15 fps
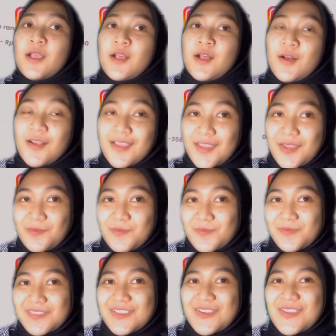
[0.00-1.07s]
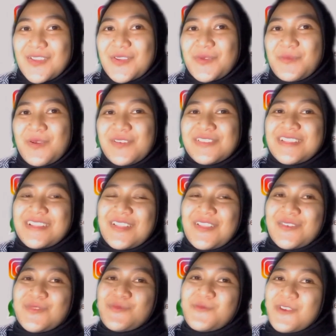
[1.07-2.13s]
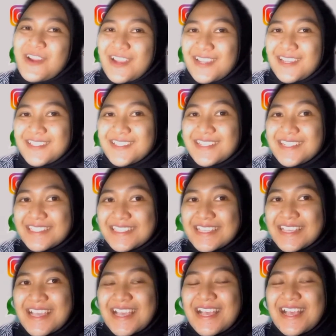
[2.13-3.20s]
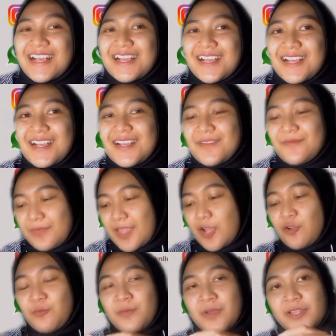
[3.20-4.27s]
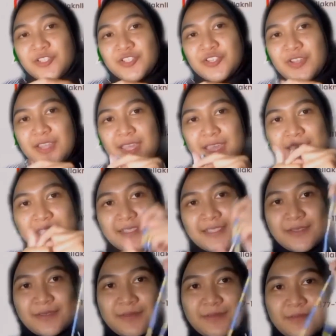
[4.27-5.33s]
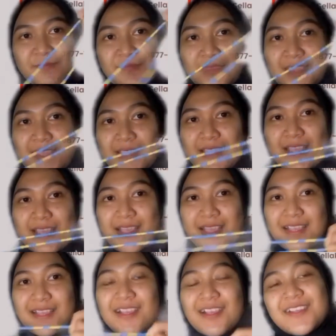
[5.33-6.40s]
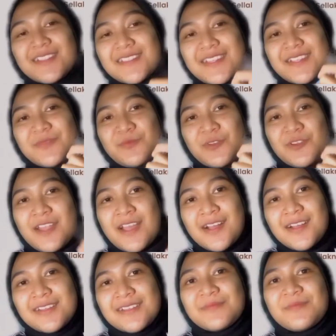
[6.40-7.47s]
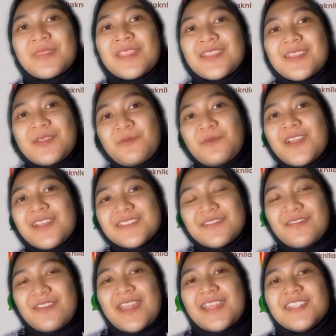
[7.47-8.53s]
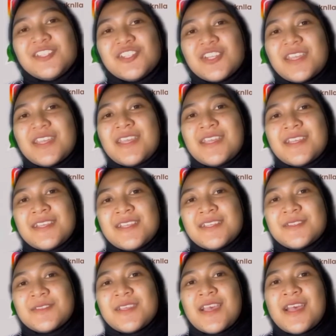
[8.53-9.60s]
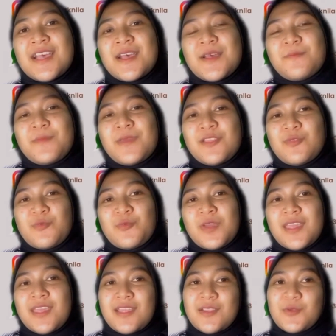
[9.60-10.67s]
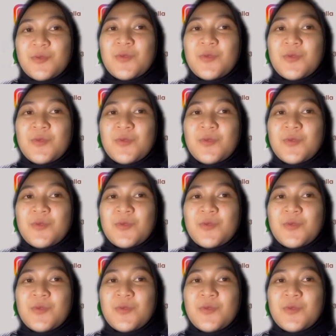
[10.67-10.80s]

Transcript: Okay, talking about the low prices, how much you can cost this product? The price range is between